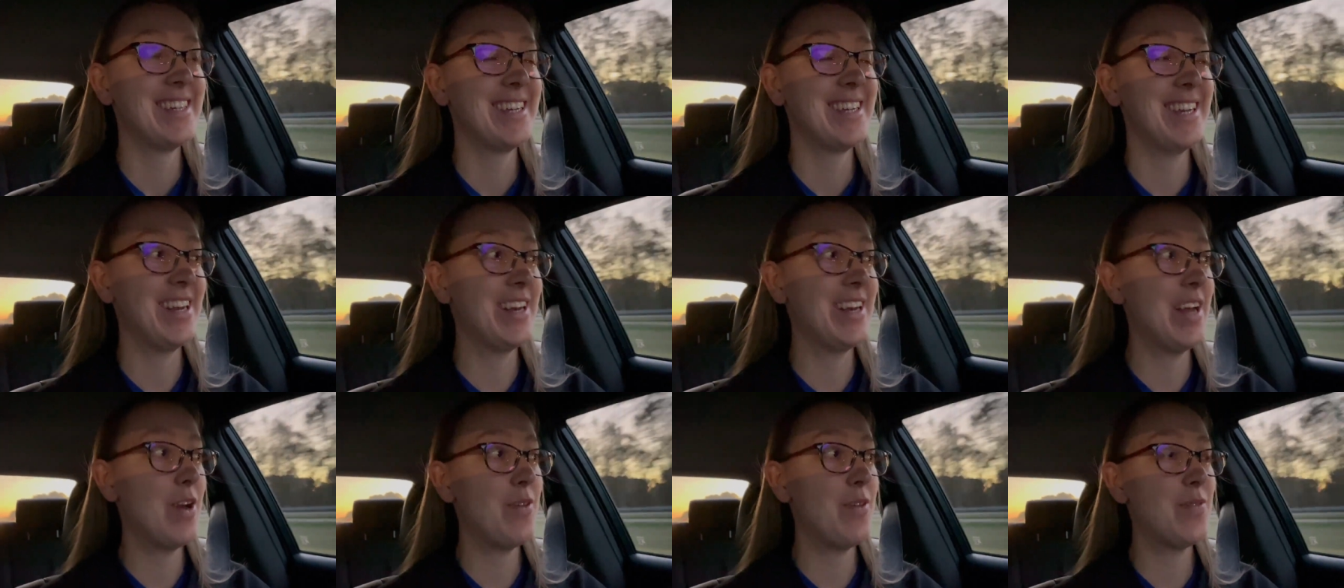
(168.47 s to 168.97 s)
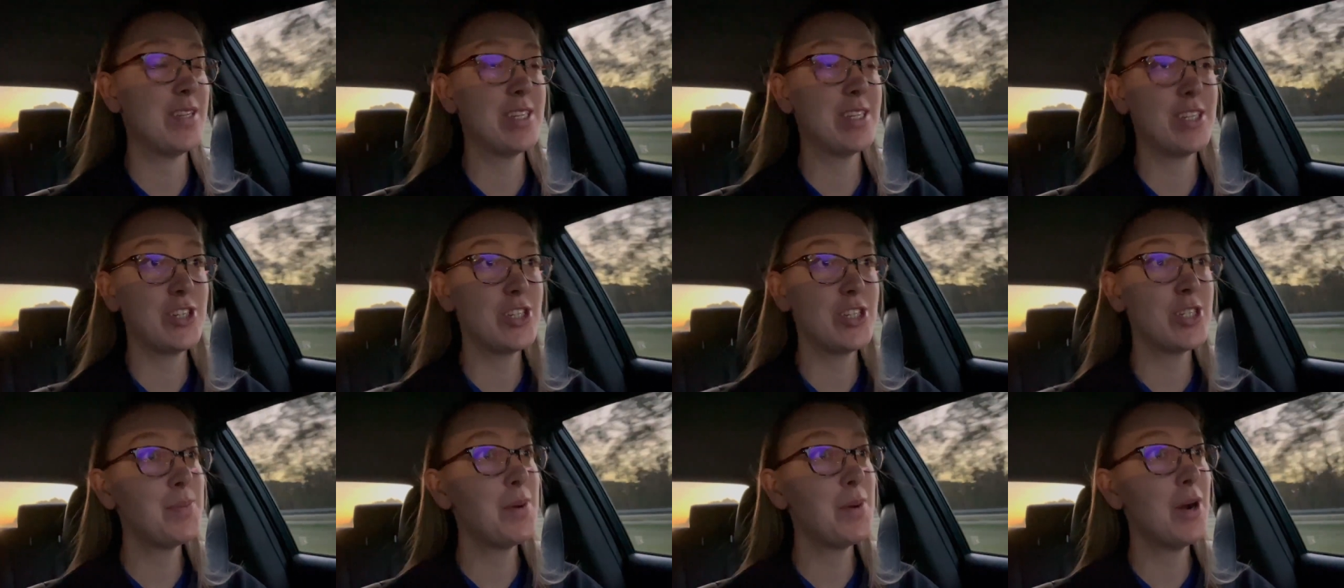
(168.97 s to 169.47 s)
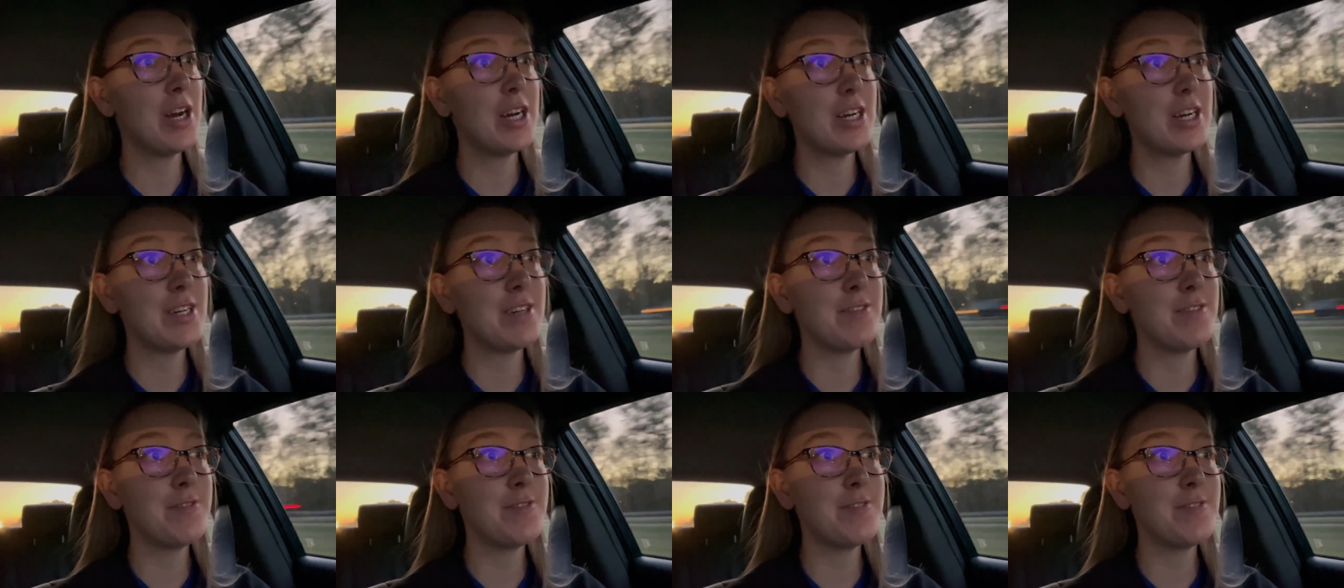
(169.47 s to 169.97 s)
You know, this is just part
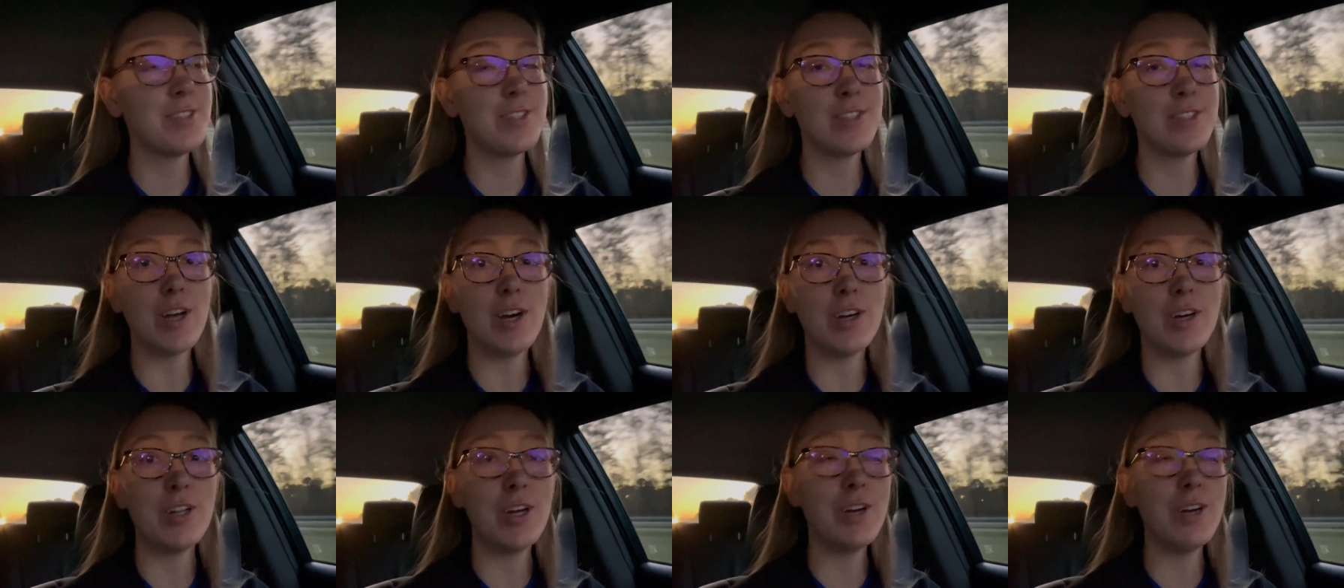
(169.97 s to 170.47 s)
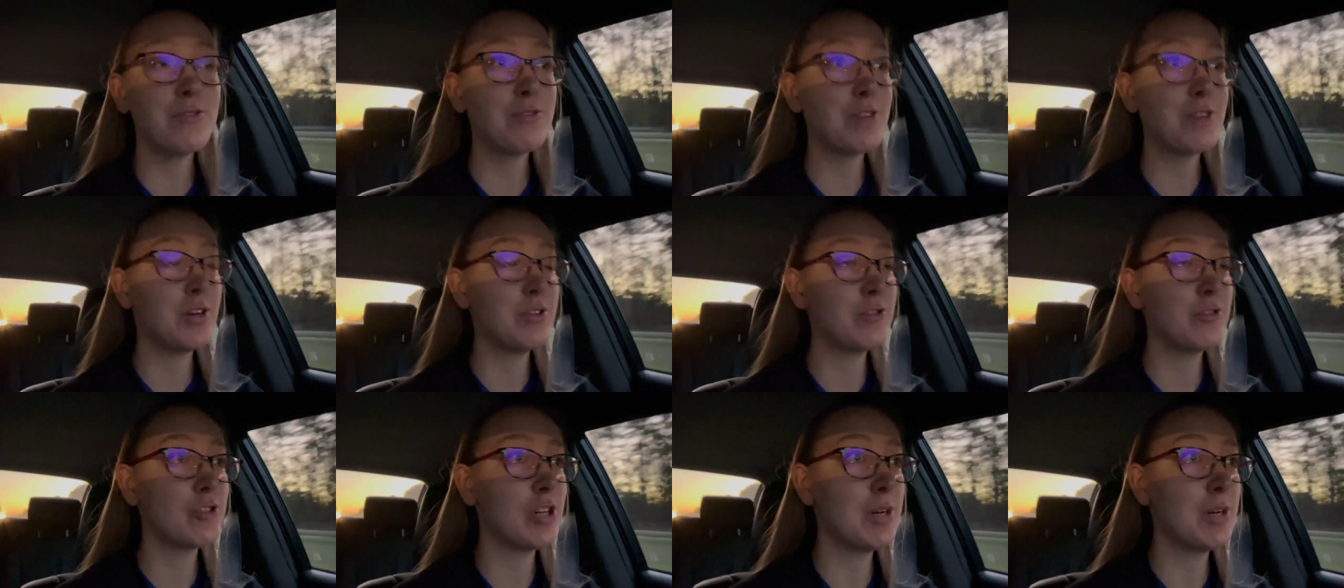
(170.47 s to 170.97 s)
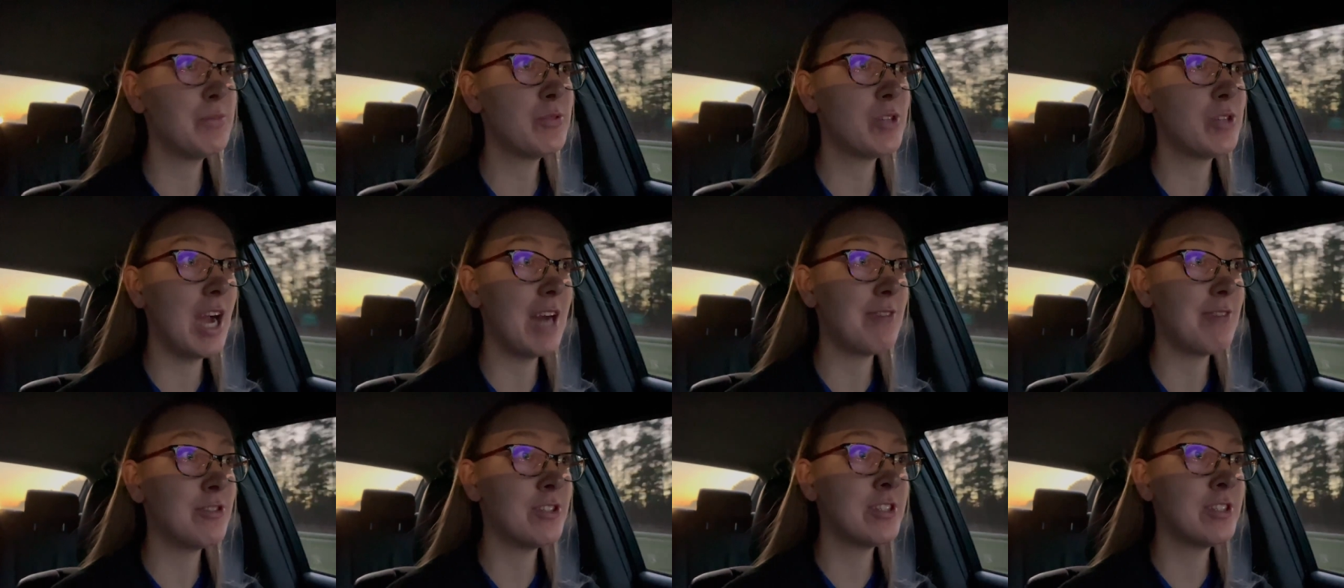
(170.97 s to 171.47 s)
of solo road trip
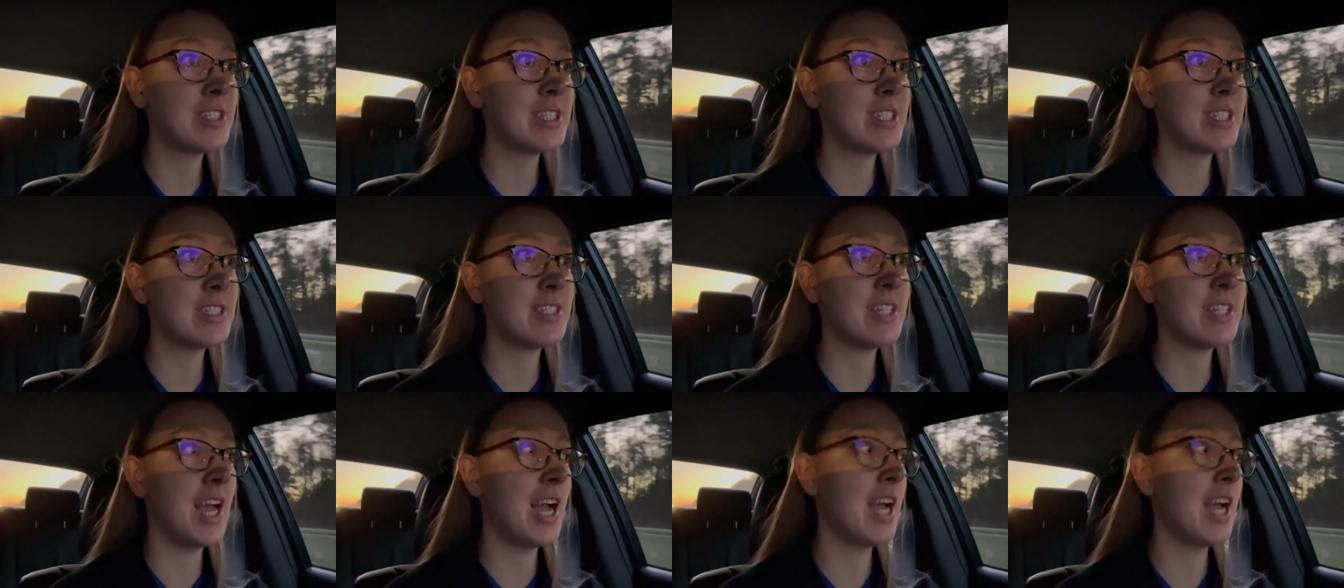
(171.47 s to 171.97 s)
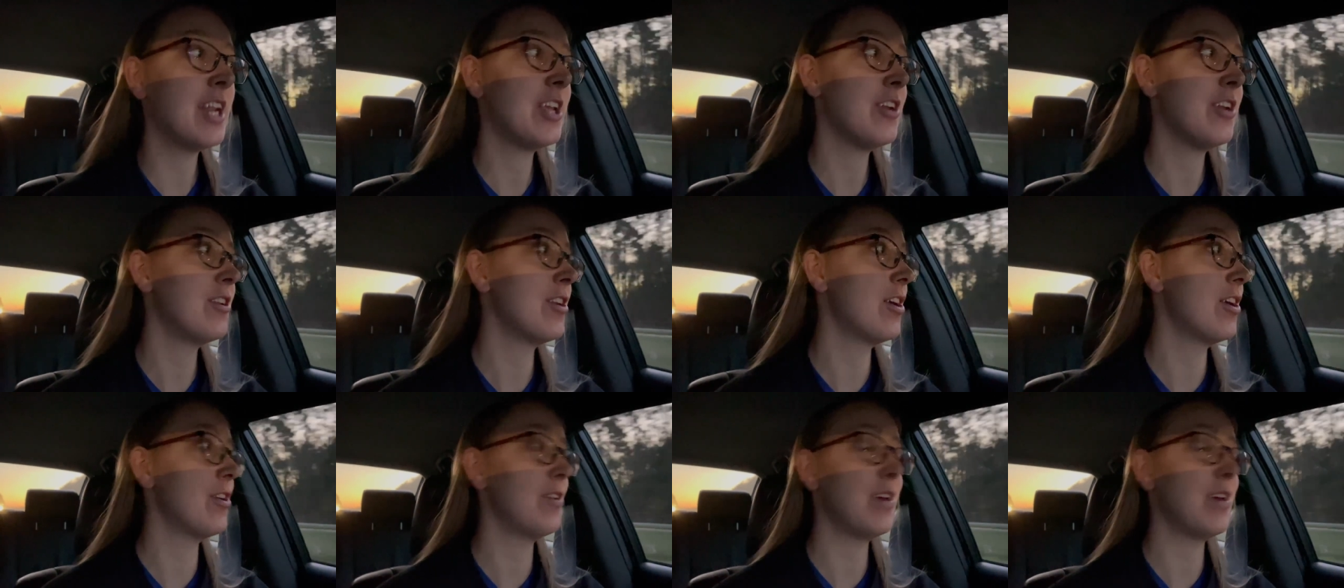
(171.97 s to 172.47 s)
travels, is that, you know,